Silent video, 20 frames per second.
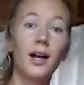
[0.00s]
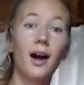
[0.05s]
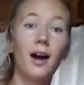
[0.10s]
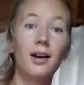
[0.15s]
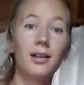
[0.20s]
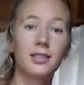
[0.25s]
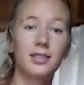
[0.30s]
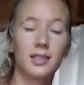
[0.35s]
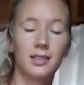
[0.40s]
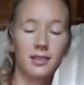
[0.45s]

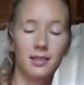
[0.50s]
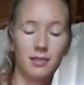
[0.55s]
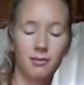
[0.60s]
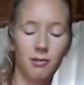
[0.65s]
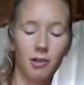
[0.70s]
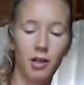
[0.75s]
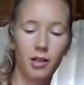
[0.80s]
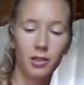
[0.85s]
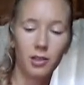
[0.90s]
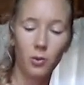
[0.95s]
Asking the
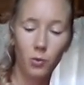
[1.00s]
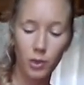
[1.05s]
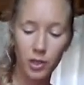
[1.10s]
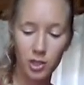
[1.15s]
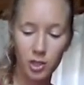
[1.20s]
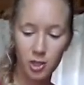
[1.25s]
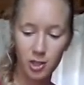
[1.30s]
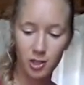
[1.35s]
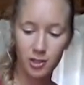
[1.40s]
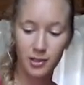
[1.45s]
right
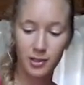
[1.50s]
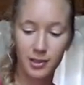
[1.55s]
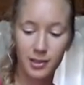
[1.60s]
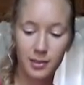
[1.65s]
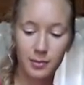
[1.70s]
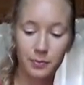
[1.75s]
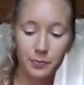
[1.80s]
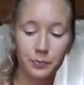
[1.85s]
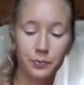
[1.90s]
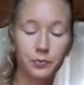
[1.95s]

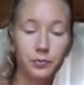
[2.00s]
questions.